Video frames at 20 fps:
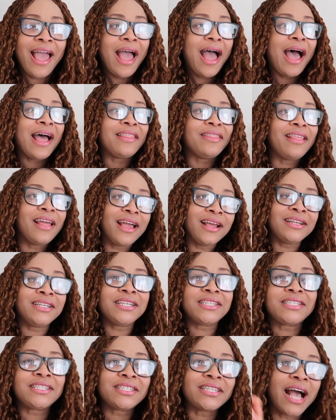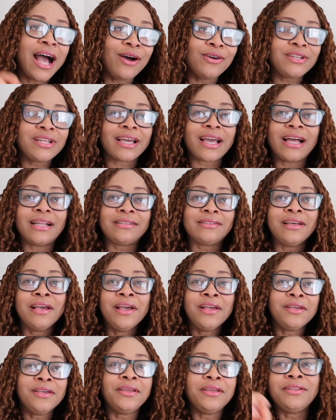and then this is how they can
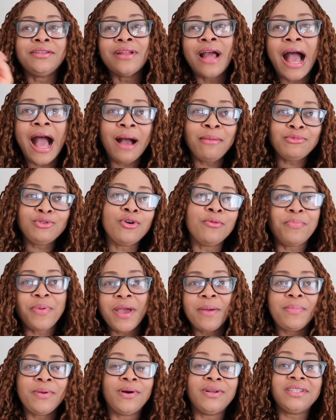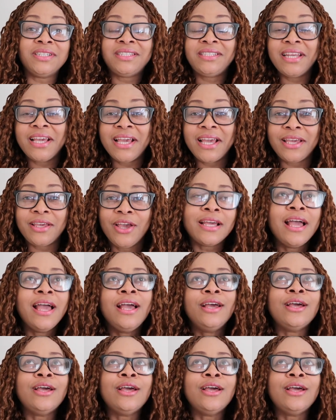harm your baby on the day.